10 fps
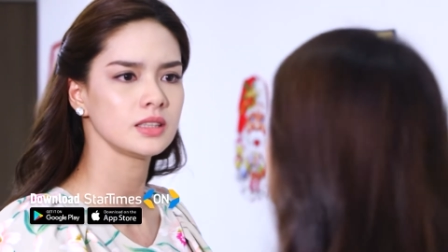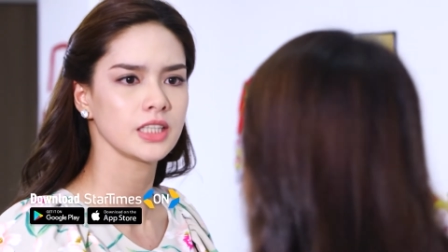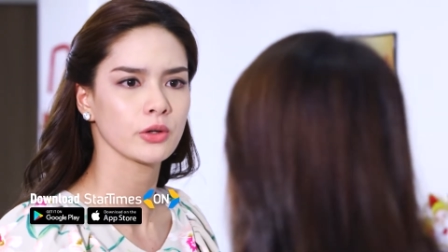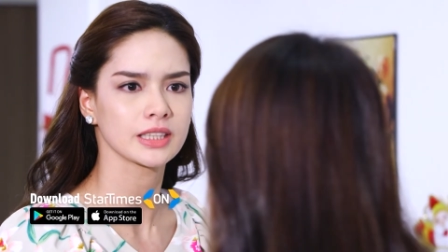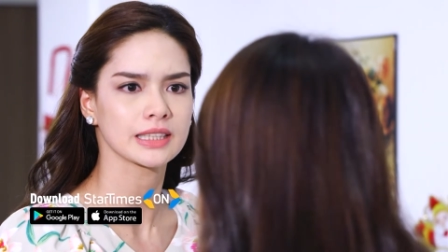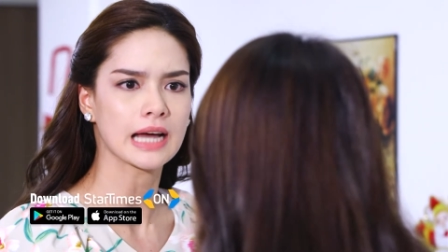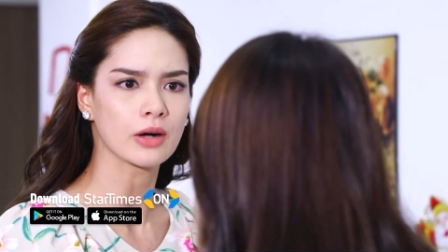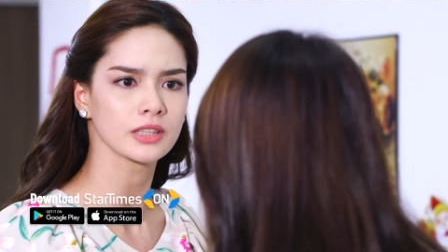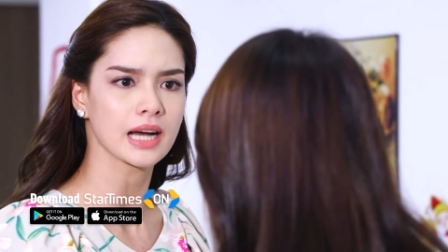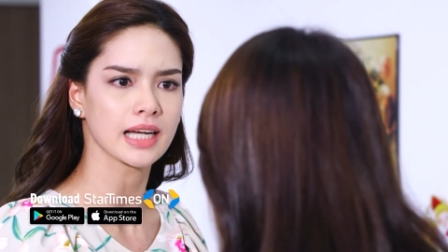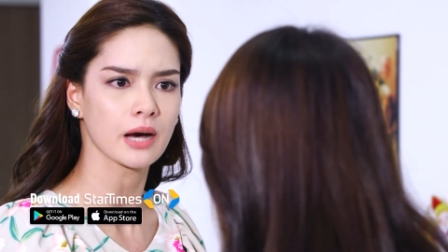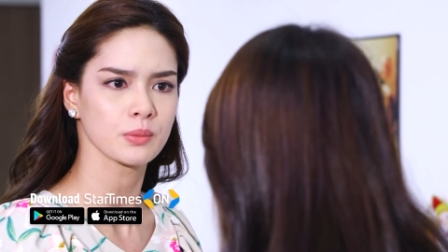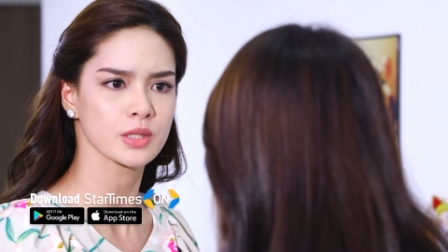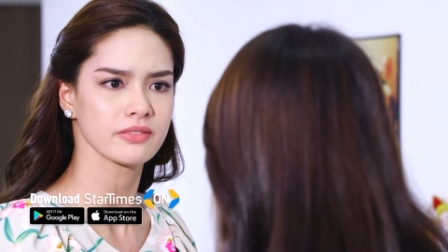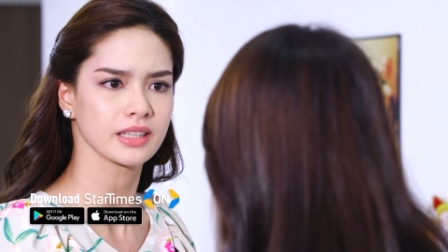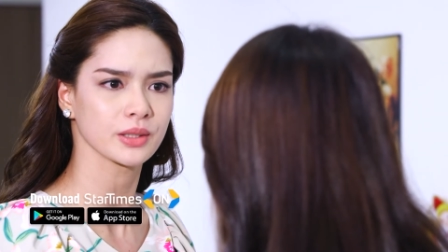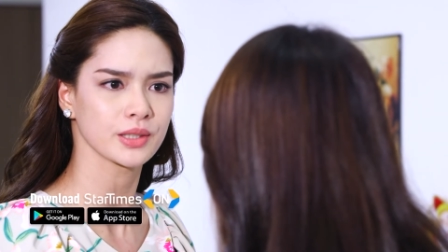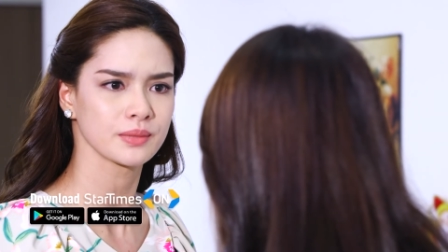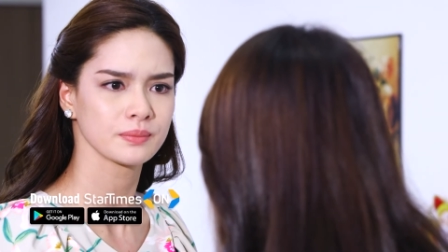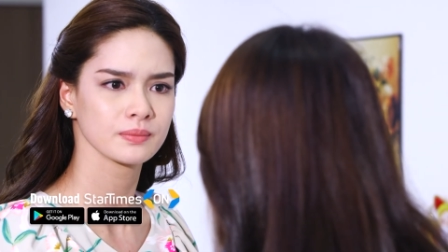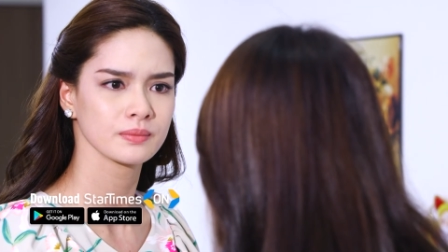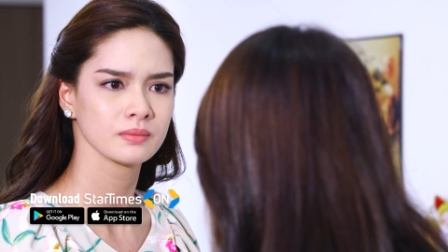I'm not worried about you stealing Victor